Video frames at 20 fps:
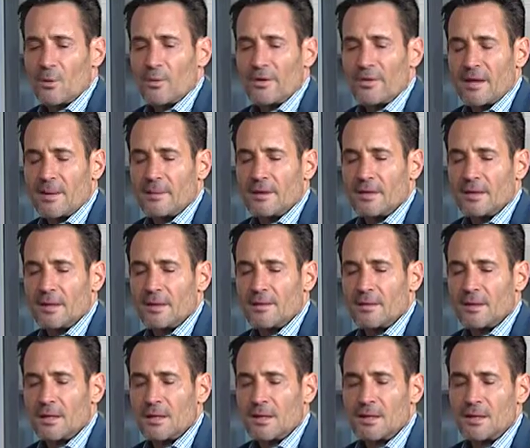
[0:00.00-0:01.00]
with, I mean,
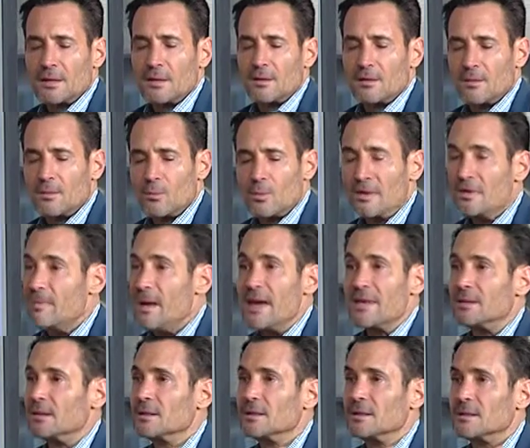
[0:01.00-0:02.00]
with
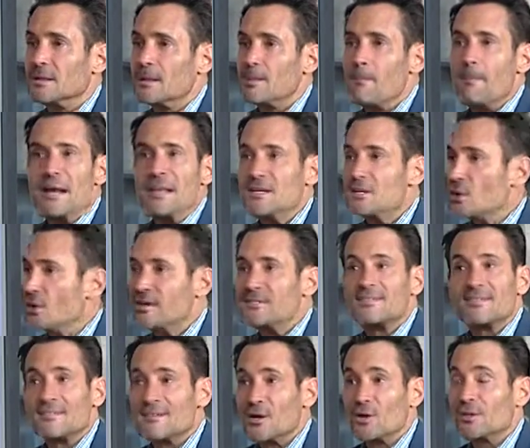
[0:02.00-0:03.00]
men. Men don't
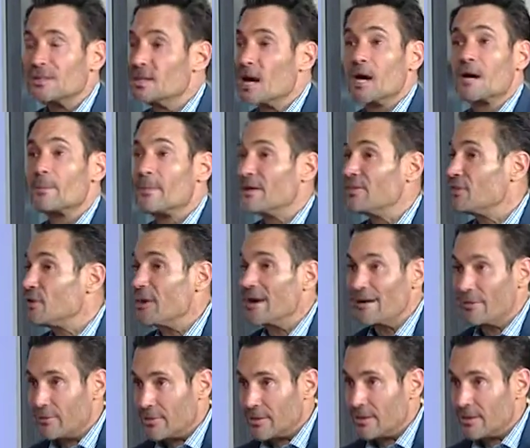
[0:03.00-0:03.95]
necessarily talk about their health.